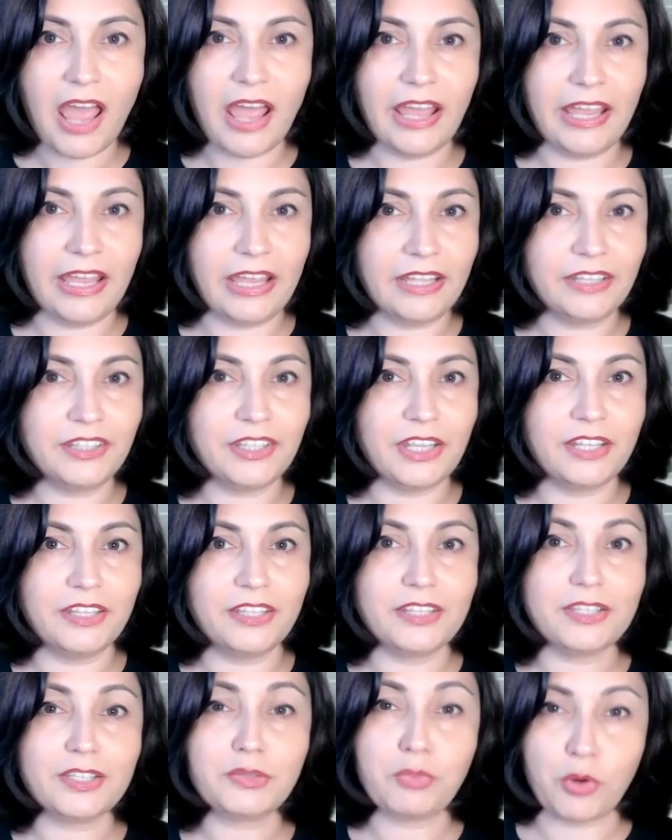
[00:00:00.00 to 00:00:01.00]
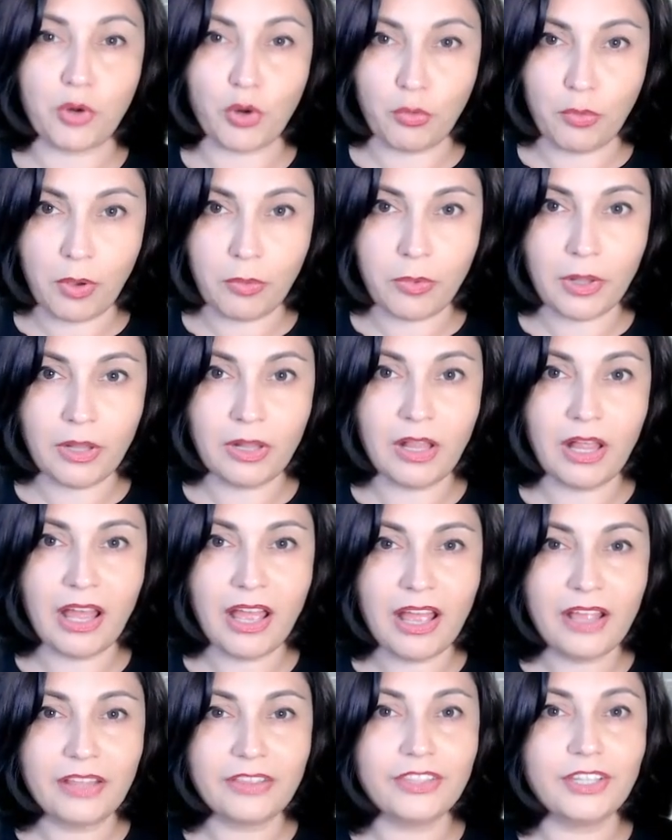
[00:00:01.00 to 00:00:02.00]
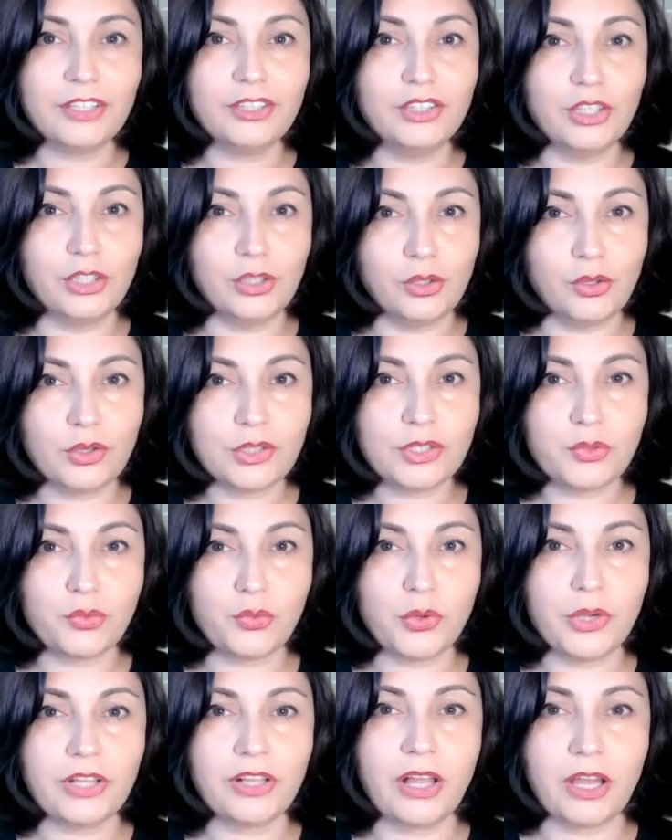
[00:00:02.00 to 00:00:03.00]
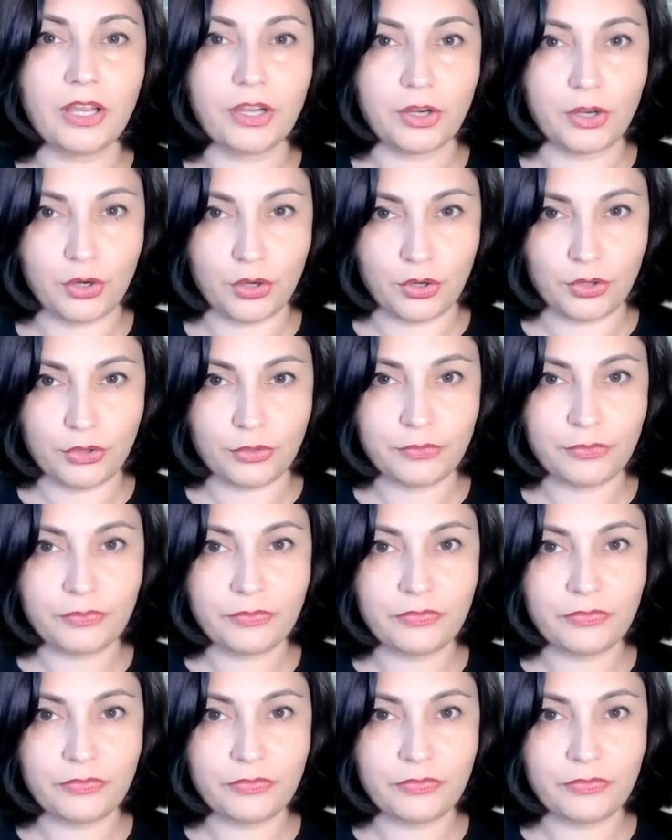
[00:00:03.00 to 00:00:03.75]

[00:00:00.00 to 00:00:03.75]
and it is probable that the loss will occur.